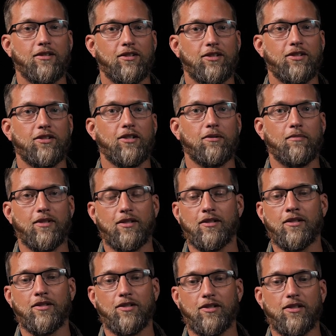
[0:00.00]
She took my
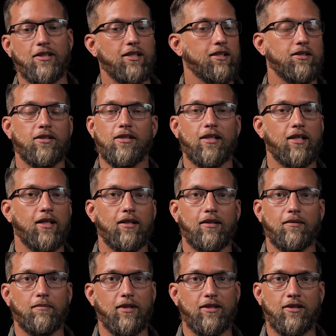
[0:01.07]
son. She said that
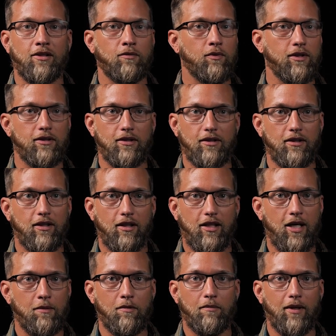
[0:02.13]
my son wasn't
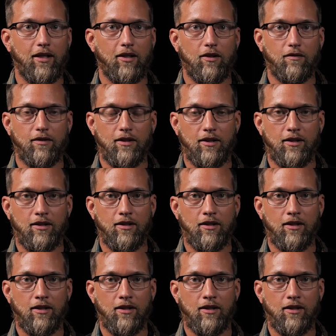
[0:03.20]
coming back over there.